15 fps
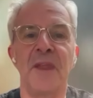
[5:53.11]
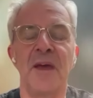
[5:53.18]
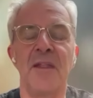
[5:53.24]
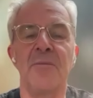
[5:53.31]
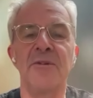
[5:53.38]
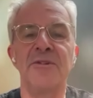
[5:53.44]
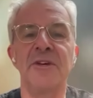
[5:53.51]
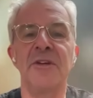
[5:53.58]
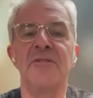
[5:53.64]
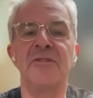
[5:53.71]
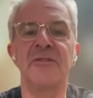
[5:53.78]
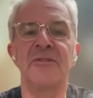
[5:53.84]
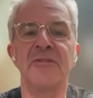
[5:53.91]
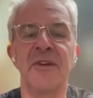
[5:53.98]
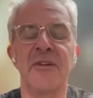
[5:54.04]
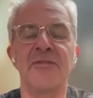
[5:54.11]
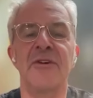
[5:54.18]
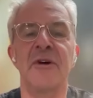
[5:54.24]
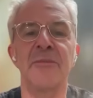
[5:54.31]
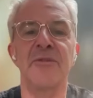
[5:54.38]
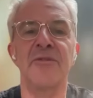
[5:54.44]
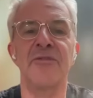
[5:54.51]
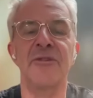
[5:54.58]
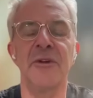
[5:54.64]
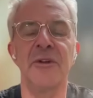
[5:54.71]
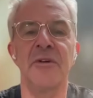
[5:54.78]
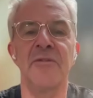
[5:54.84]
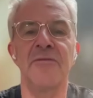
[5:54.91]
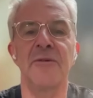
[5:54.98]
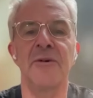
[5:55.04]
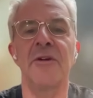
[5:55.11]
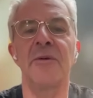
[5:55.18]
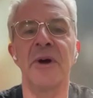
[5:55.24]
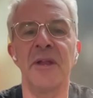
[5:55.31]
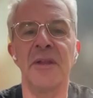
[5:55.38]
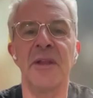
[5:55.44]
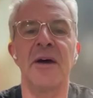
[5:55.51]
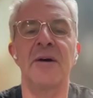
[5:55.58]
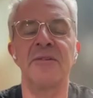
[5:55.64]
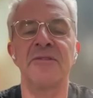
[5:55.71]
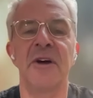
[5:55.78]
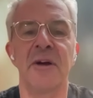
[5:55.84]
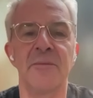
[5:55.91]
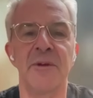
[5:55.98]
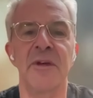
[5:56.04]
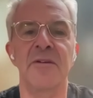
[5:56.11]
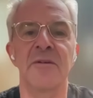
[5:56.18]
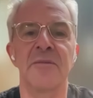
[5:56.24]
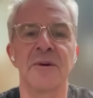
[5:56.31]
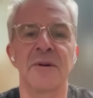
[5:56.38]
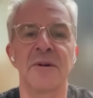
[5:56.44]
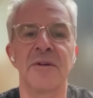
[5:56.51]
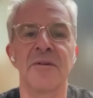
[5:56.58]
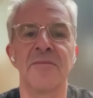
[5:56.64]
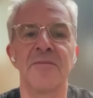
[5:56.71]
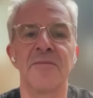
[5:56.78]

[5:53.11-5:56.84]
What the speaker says: And the machine just sets up your studio for you, and now it's time to get to work.